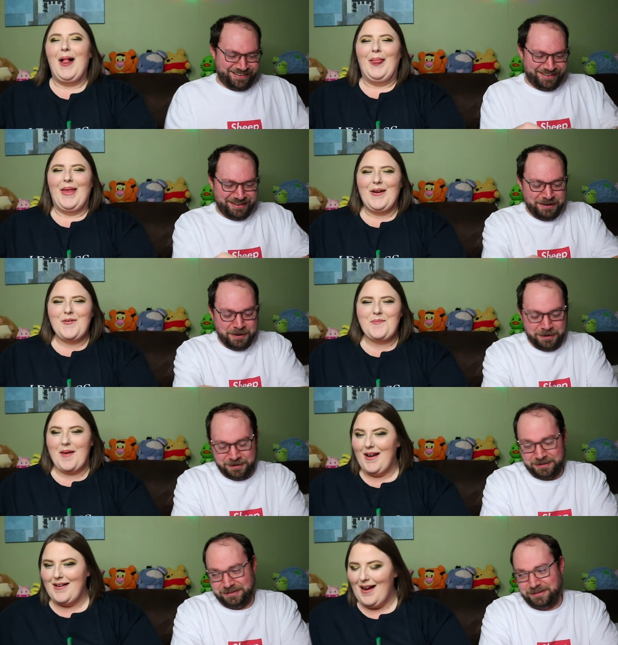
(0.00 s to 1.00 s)
Speaker 1: a little
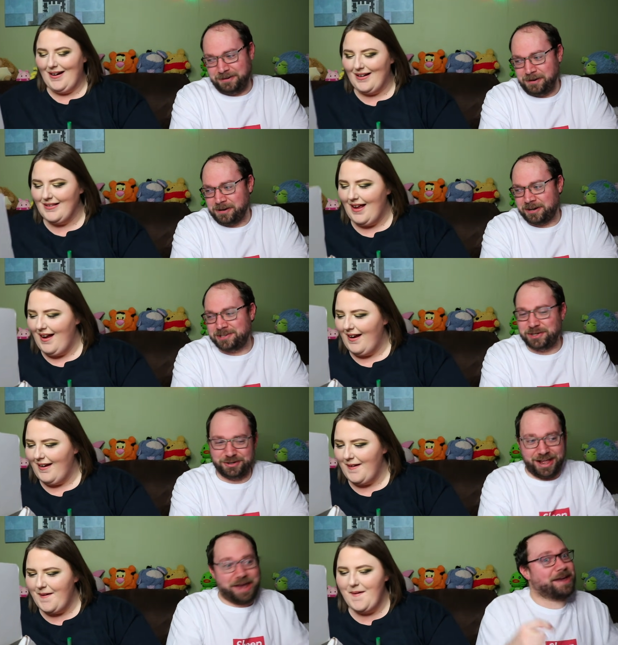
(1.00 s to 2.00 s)
bit, not gonna lie. Because you were
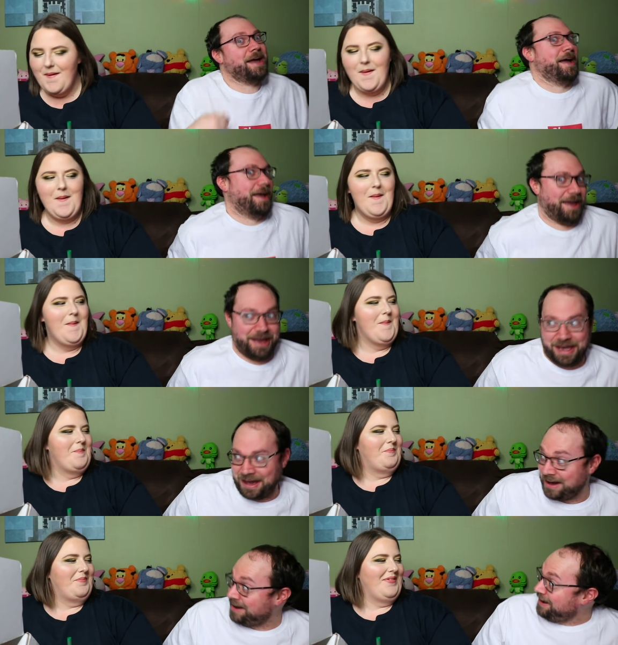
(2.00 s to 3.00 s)
like,
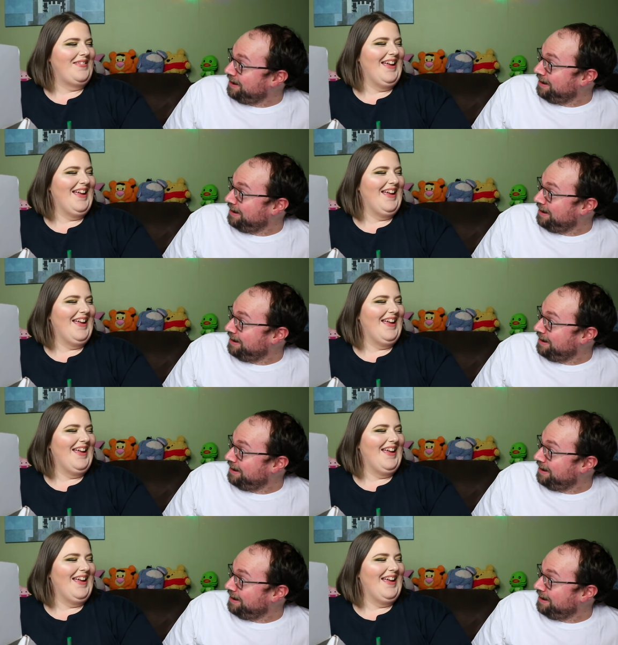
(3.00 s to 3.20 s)
uh?